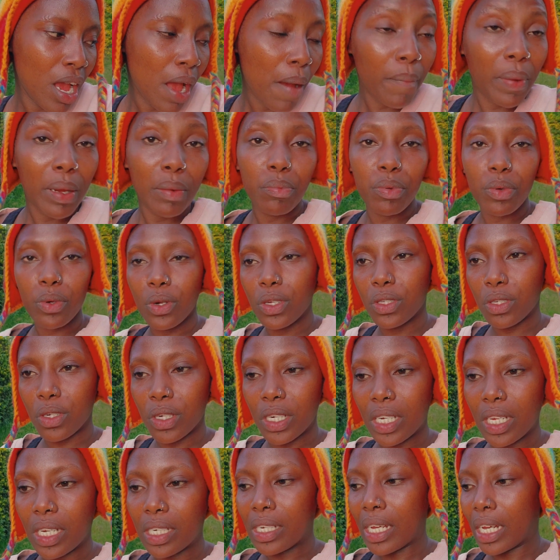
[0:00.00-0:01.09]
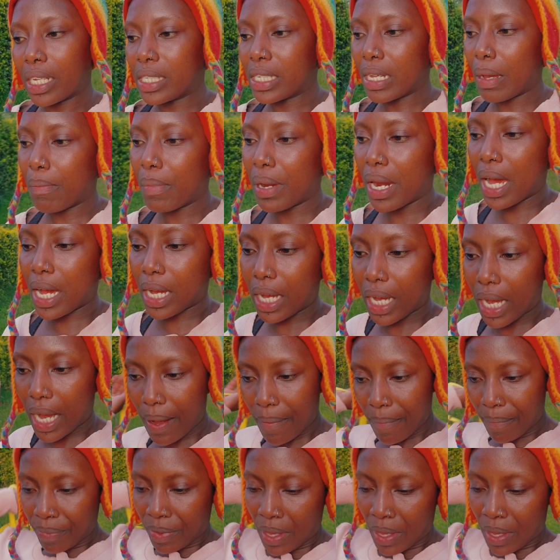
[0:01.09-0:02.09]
But Bruno is already at Casablanca.